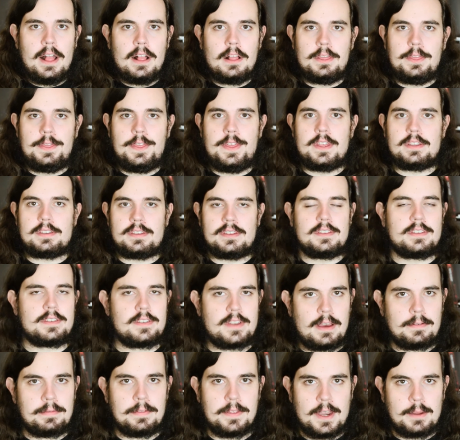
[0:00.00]
this is
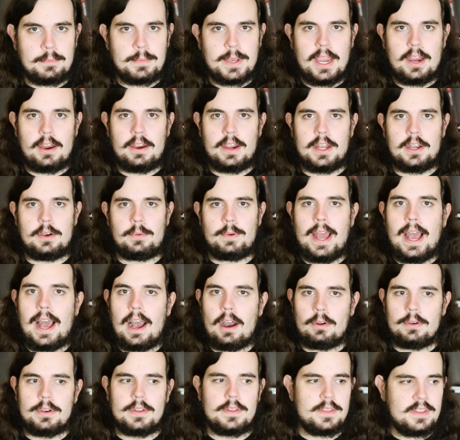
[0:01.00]
stuff that I'm carrying
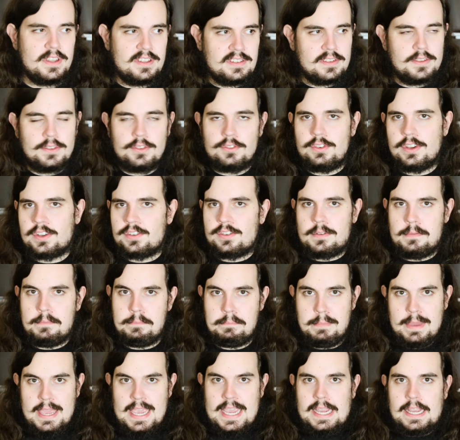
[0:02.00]
around. This is just
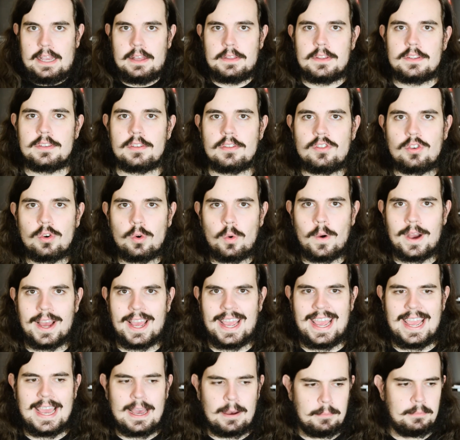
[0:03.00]
me. This is who I
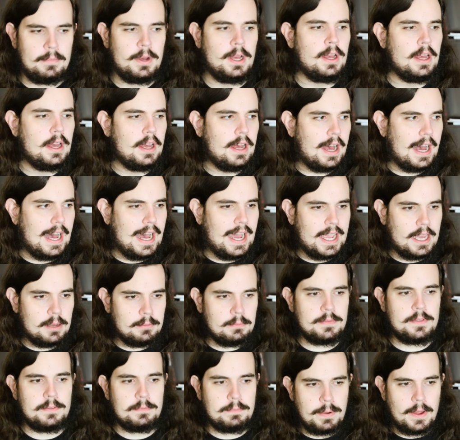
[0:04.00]
am. I
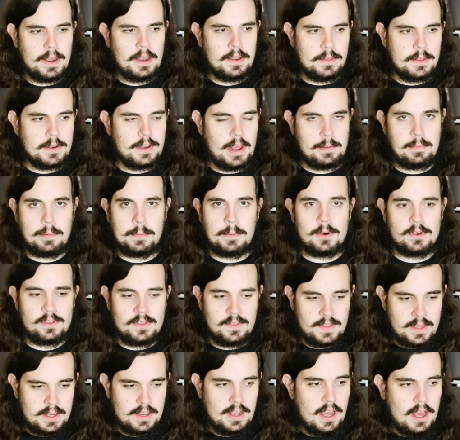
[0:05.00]
am the type of
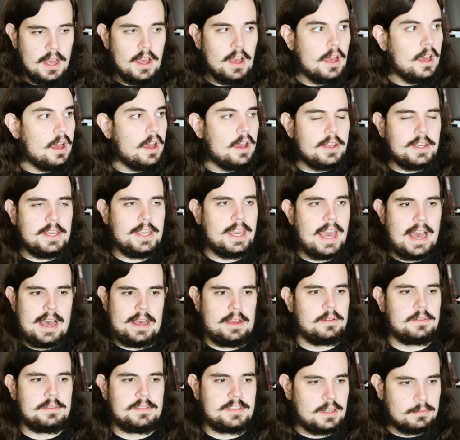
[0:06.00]
person that,
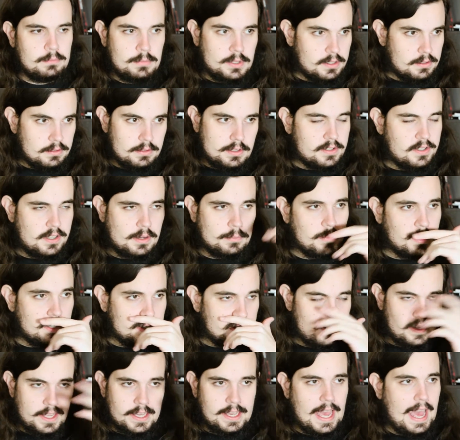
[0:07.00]
yeah, someone
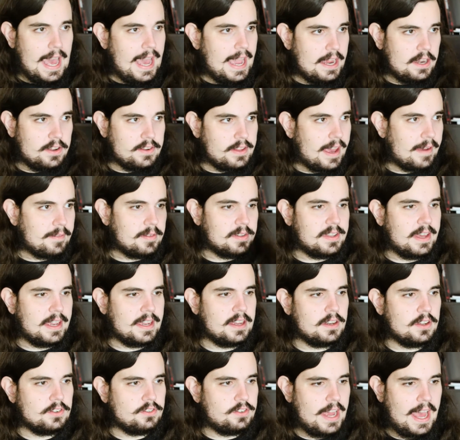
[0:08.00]
someone's like, hey, do you have a
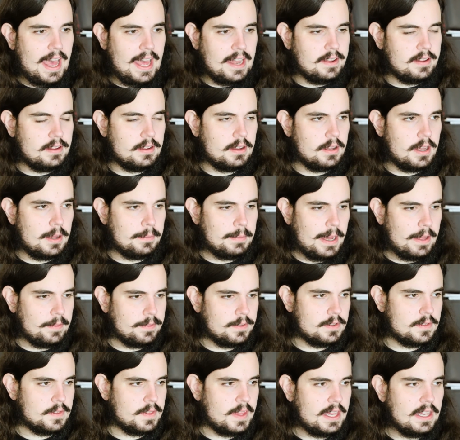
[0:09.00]
second to chat about
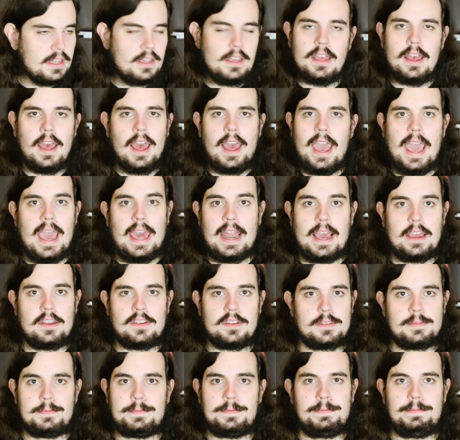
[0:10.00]
this thing? And I
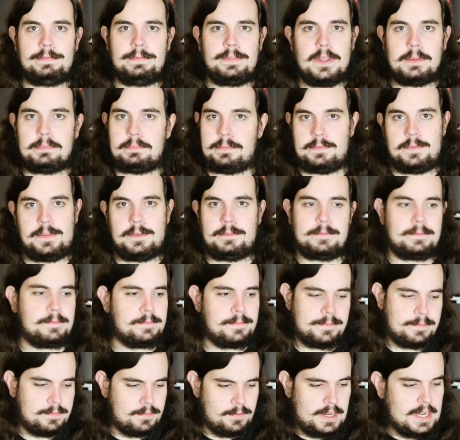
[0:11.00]
just flip the
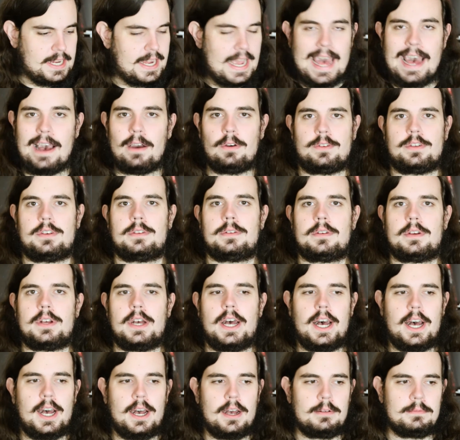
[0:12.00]
freak out.
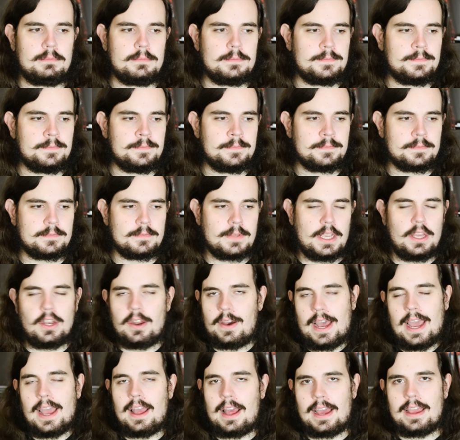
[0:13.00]
Um, you know,
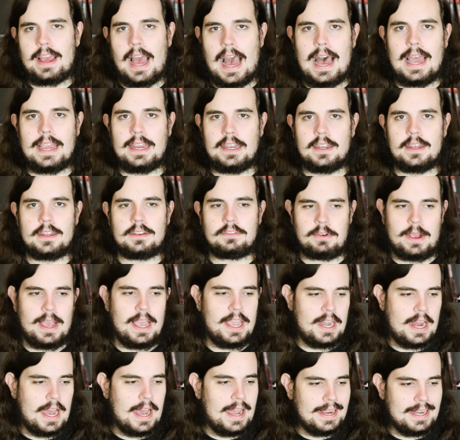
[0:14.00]
I, I, hide it, try
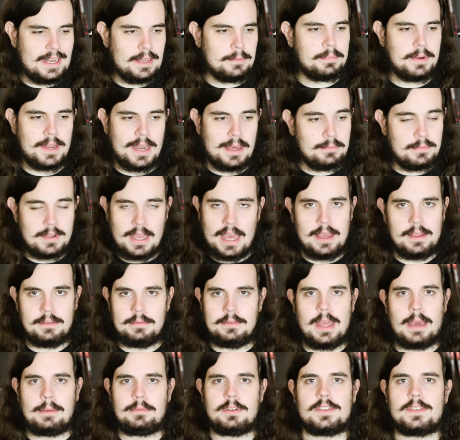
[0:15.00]
and hide it, but I'm, I,
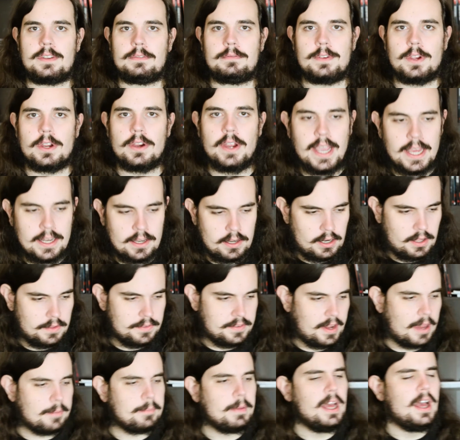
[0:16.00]
am i am just infuriated all the
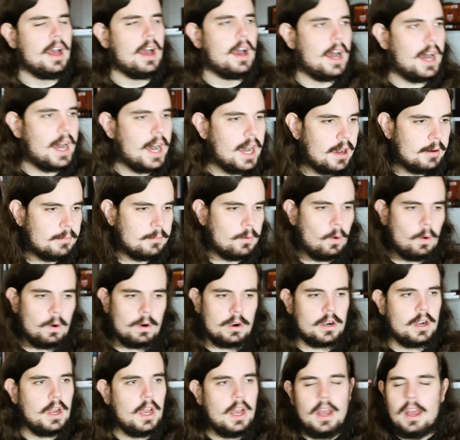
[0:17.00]
time. Um,
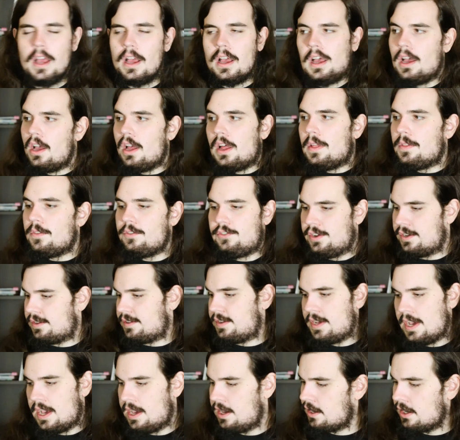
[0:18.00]
or
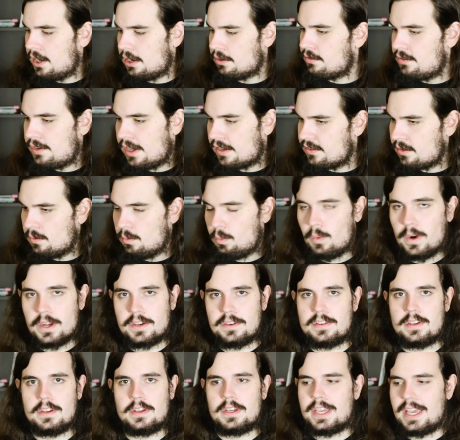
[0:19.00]
just you know doesn't want
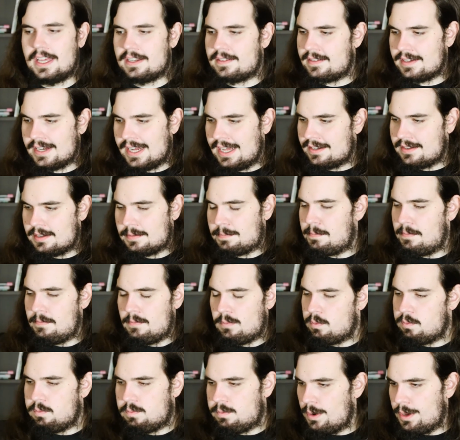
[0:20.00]
to gets gets
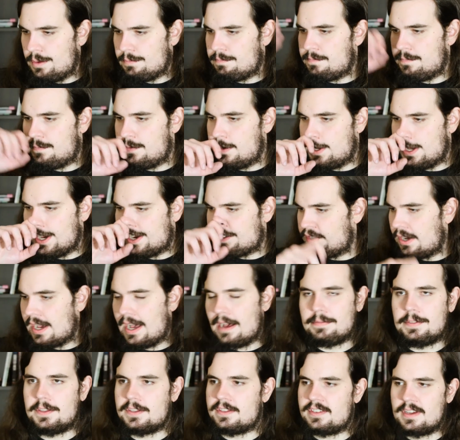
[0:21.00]
ticked
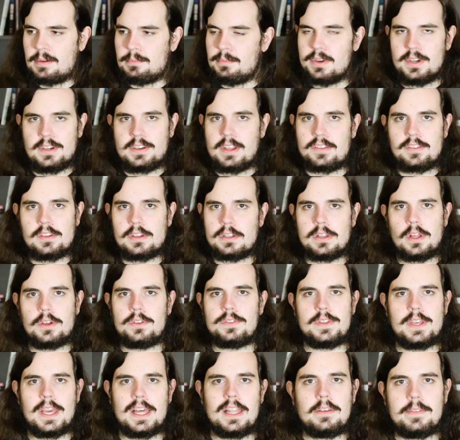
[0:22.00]
off that someone doesn't
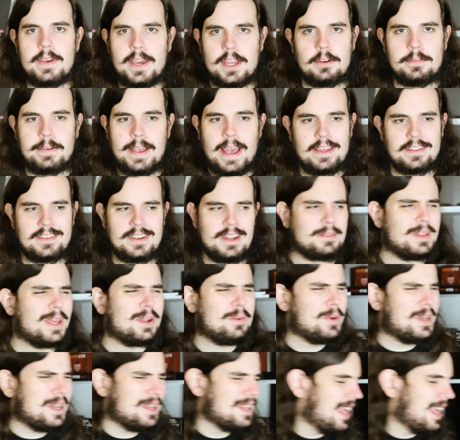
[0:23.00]
close the elevator fast enough like what